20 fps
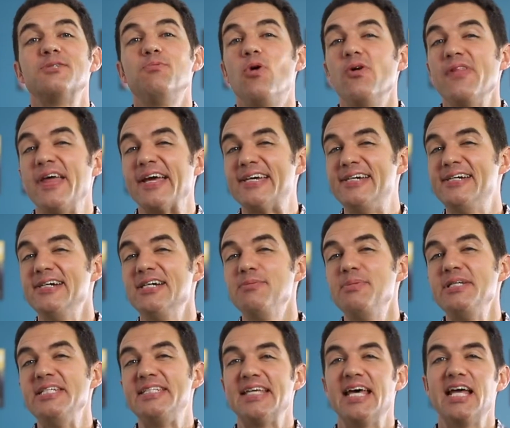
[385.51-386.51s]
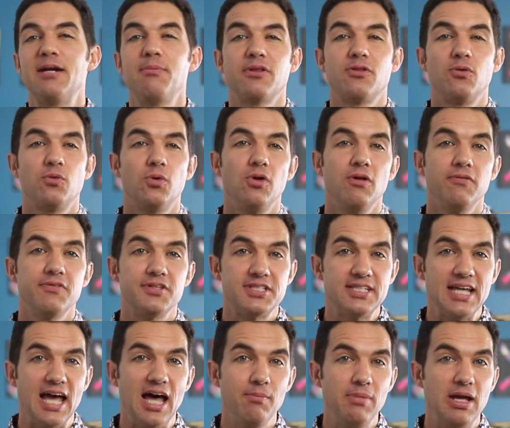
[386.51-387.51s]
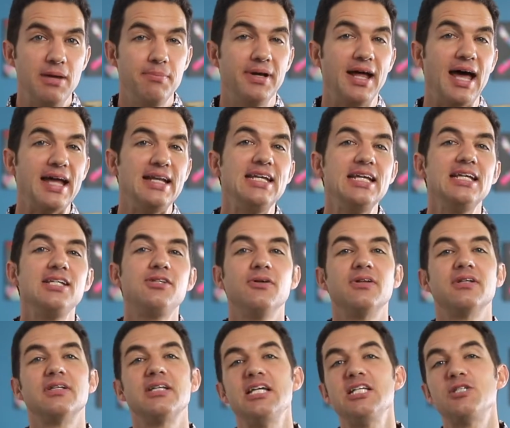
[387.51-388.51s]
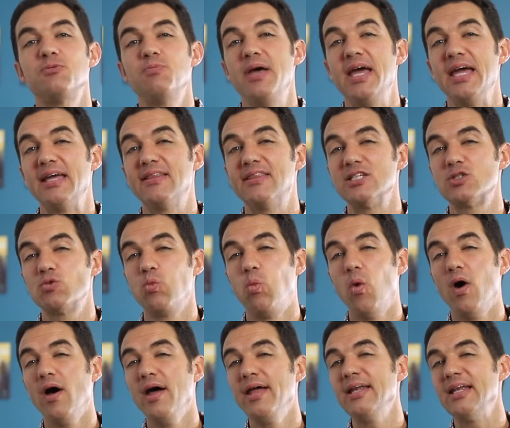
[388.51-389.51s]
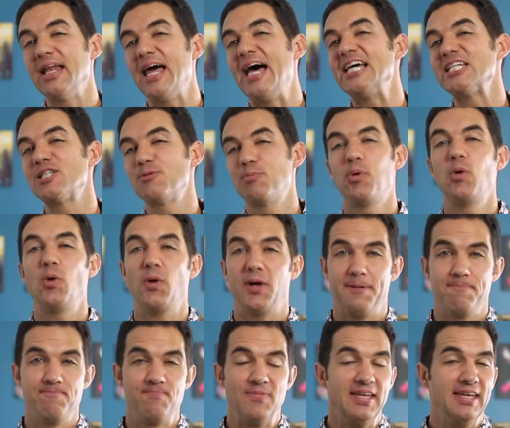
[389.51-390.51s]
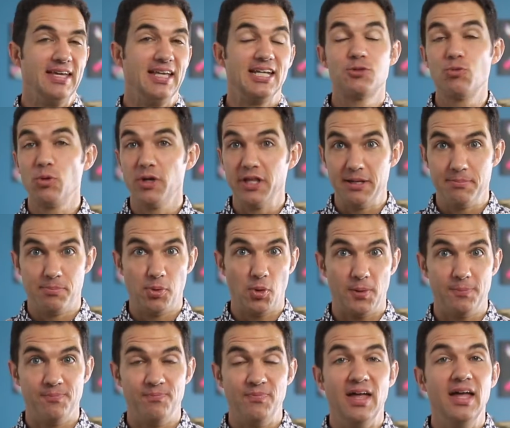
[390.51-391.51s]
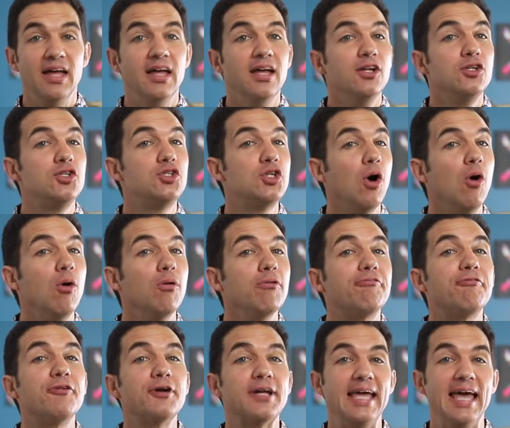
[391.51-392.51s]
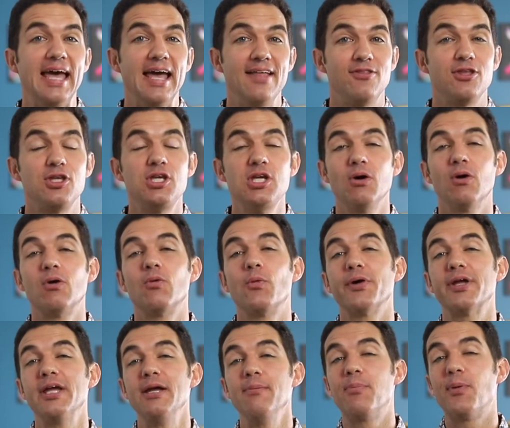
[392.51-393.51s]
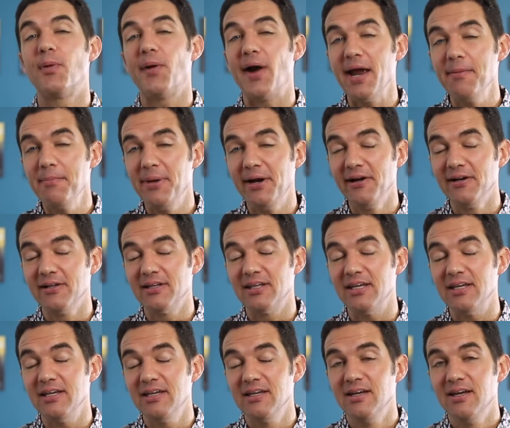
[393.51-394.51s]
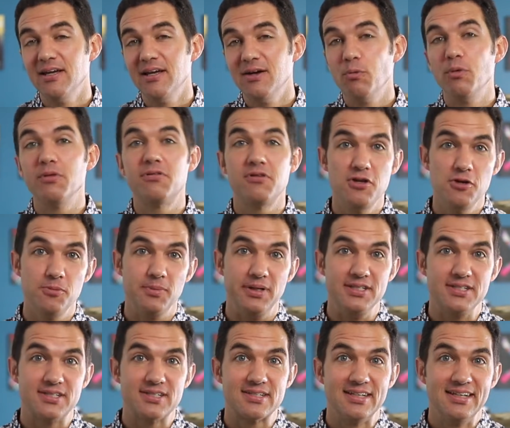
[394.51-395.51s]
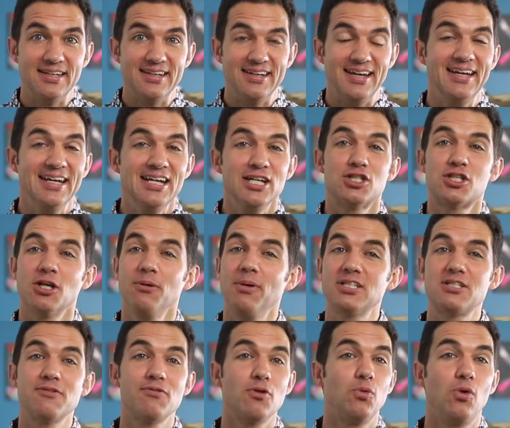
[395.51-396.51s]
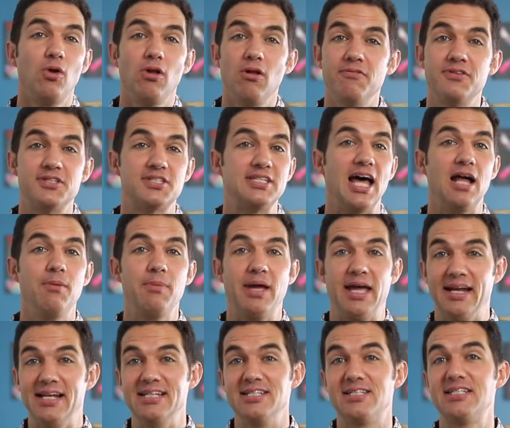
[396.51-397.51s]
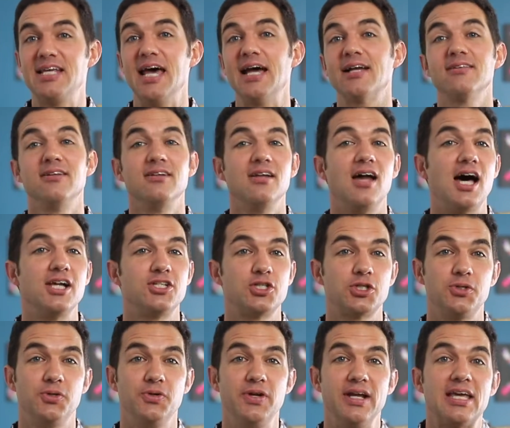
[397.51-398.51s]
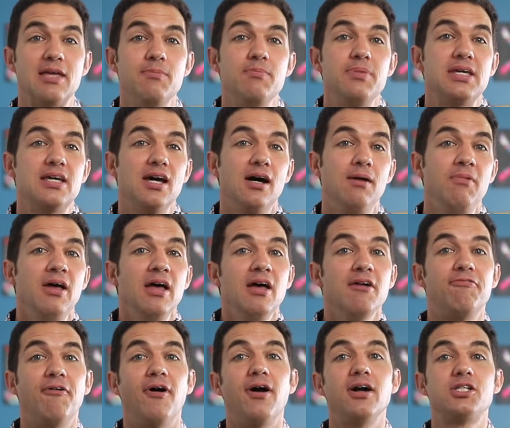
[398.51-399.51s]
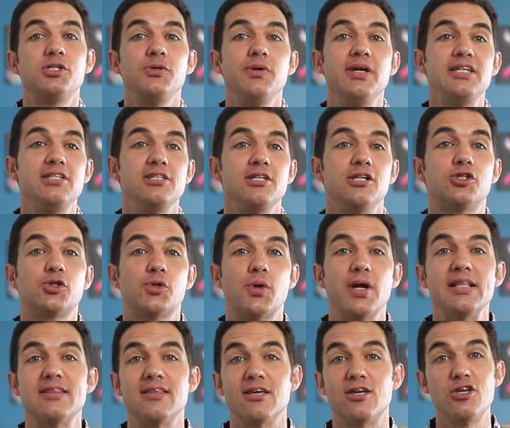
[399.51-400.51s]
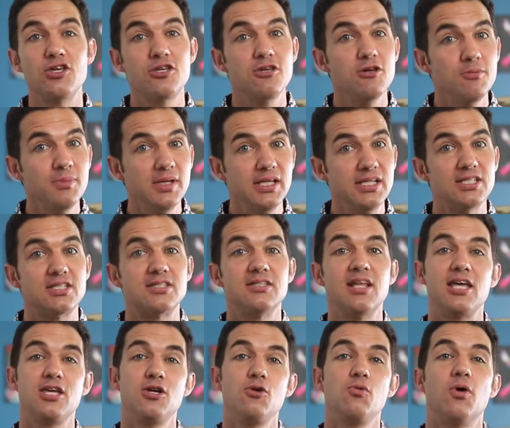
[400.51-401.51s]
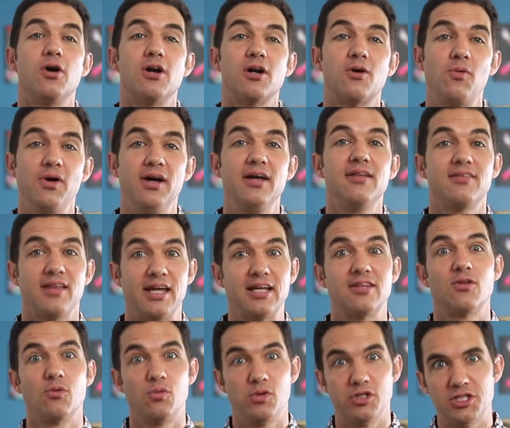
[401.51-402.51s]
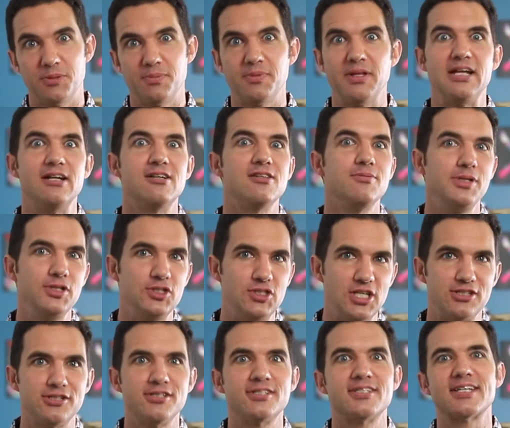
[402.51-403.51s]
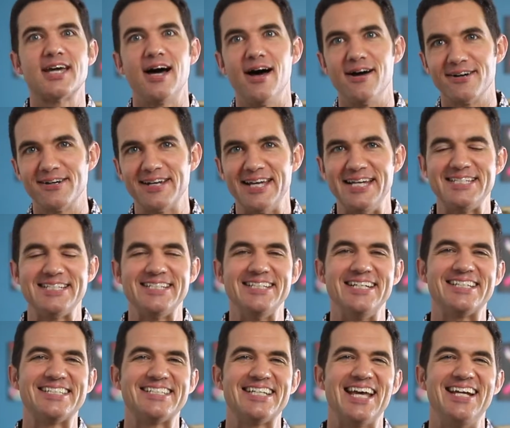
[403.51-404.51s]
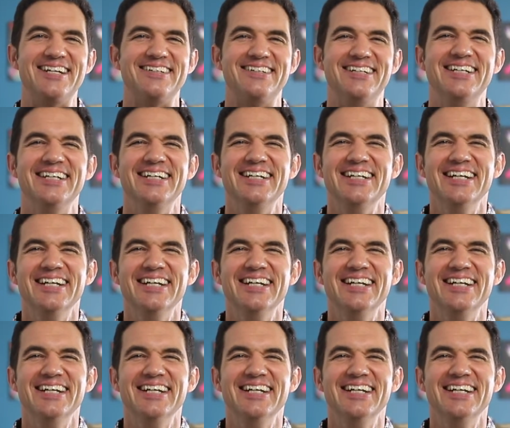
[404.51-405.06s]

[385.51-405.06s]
more that could be said about the role of the soundman, but I need to at least make this one last point, and it's really important. Don't forget that you are working primarily with humans. So much of the role of the soundman is technological, and it can become far too easy to treat the humans that you work with, like the worship leader, the musicians, the congregation, etc.,